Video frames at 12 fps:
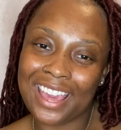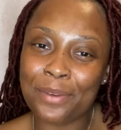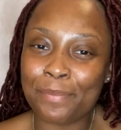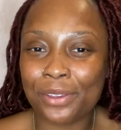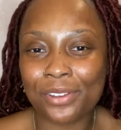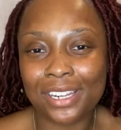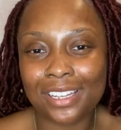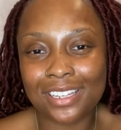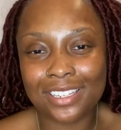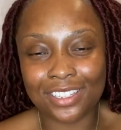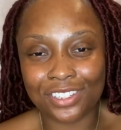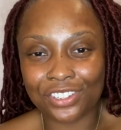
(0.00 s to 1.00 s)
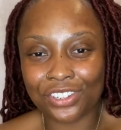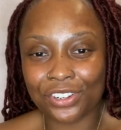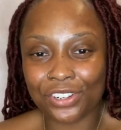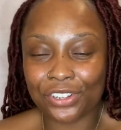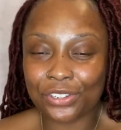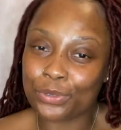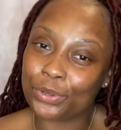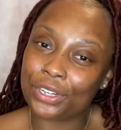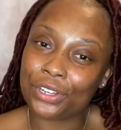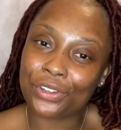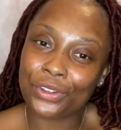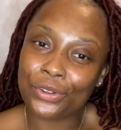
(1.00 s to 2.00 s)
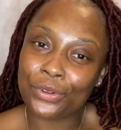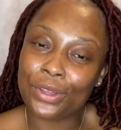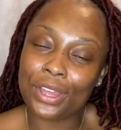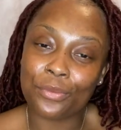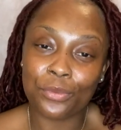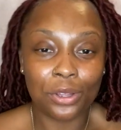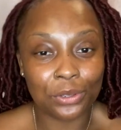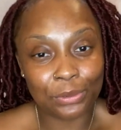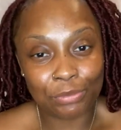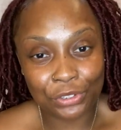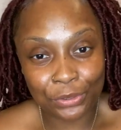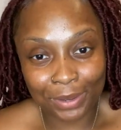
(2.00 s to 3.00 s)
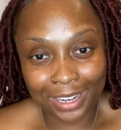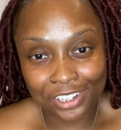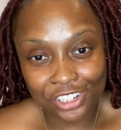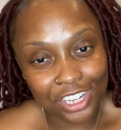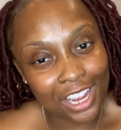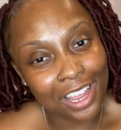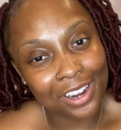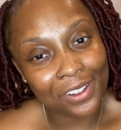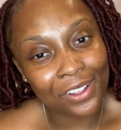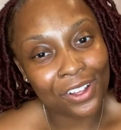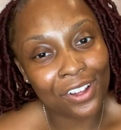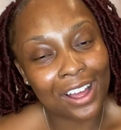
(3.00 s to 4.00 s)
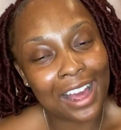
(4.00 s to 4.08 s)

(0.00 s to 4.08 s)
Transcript: beauties, this is your girl Torie Nicole and welcome to my channel.